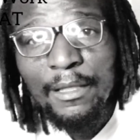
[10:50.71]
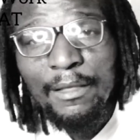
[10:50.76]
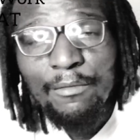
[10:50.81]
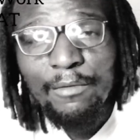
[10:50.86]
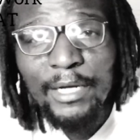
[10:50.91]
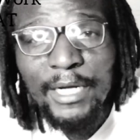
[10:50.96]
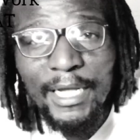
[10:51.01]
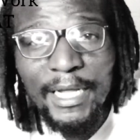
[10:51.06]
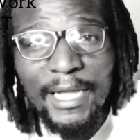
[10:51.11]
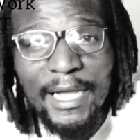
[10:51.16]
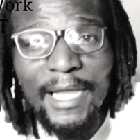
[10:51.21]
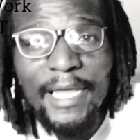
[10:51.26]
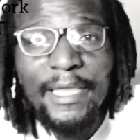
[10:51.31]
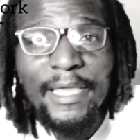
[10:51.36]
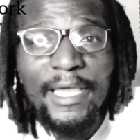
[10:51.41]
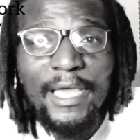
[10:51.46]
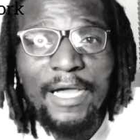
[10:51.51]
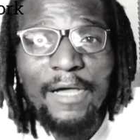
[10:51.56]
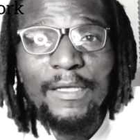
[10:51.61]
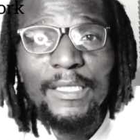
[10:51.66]
When I got
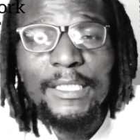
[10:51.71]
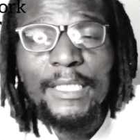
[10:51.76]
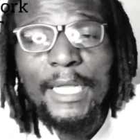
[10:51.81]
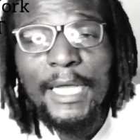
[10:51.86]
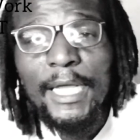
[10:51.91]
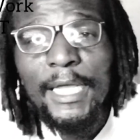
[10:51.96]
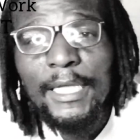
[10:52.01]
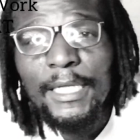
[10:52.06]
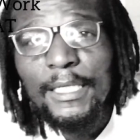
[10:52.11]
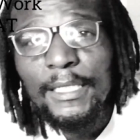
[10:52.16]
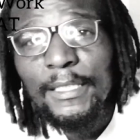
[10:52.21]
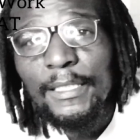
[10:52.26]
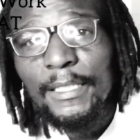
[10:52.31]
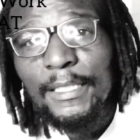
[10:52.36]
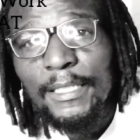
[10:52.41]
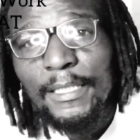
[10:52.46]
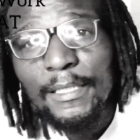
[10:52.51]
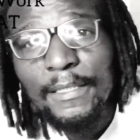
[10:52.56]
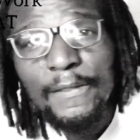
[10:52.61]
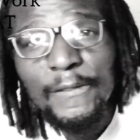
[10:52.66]
here, I was like,
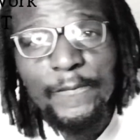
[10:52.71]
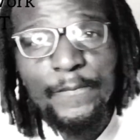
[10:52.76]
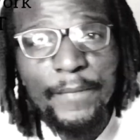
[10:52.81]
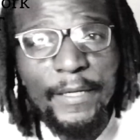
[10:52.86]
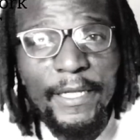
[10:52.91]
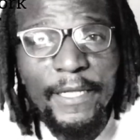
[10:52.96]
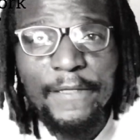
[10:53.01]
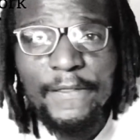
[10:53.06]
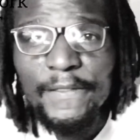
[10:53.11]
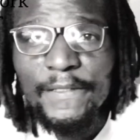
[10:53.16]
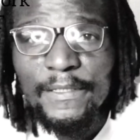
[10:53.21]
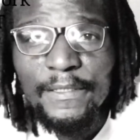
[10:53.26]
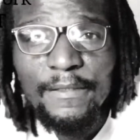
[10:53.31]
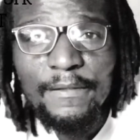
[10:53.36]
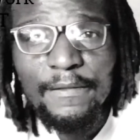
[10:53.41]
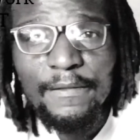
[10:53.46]
this place,